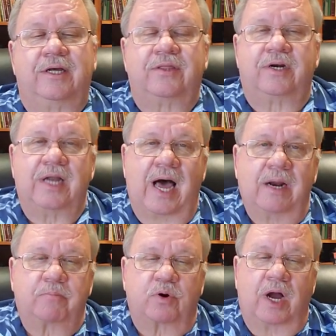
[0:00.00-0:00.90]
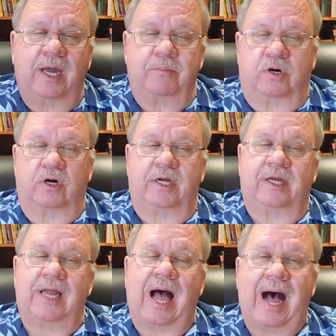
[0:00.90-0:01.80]
They're not a primer
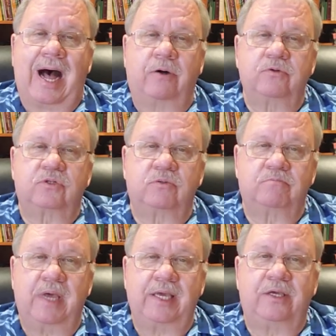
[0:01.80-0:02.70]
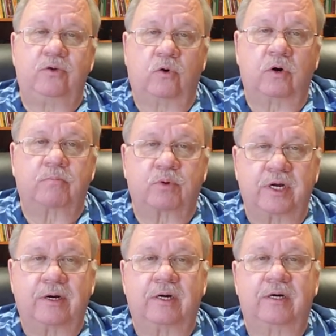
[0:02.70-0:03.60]
in how to make your
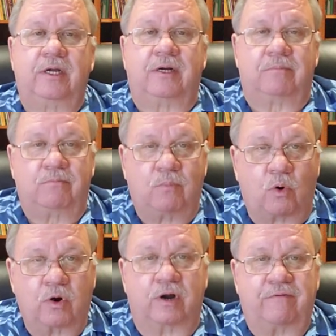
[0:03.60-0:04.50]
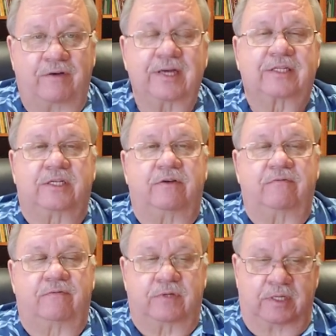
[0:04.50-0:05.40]
prayer more
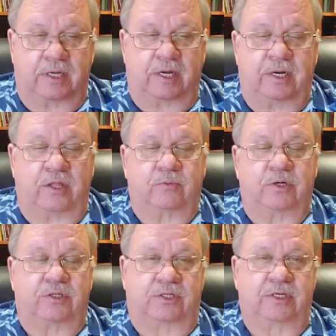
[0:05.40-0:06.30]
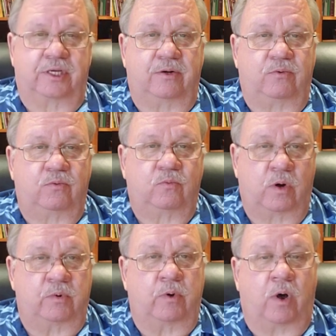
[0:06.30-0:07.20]
effective, in other words, to get
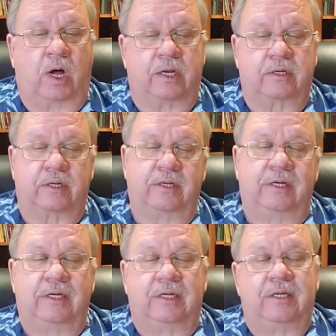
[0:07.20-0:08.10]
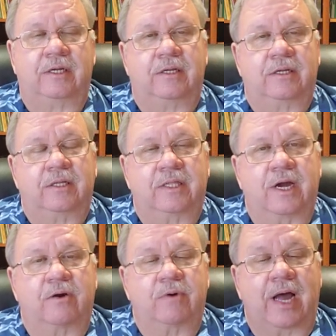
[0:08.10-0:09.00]
what we want. They
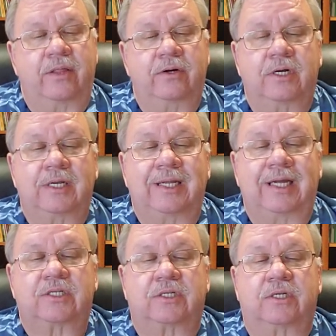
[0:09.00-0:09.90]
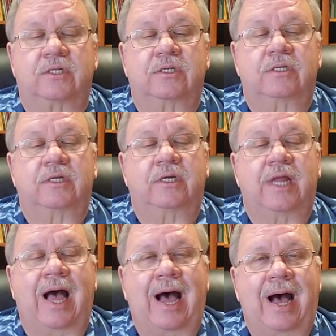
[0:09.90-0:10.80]
are rather a lesson
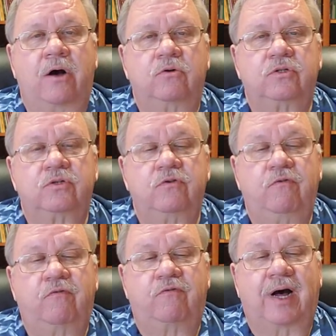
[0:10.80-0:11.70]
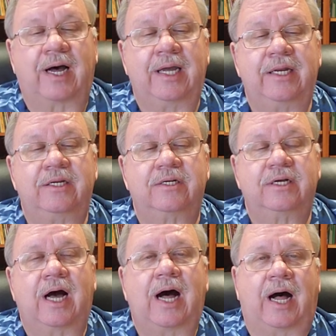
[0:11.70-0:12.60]
in how to
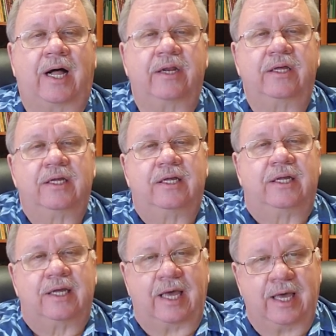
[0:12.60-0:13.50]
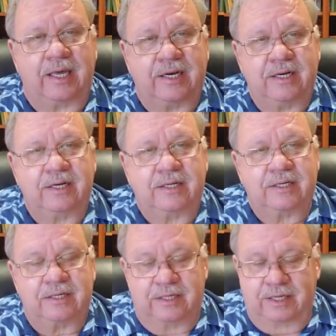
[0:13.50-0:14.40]
find God and
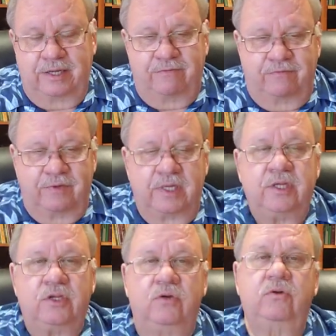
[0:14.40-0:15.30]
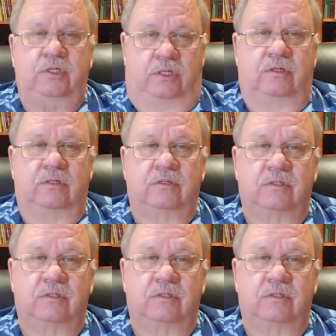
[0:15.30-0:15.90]
live in union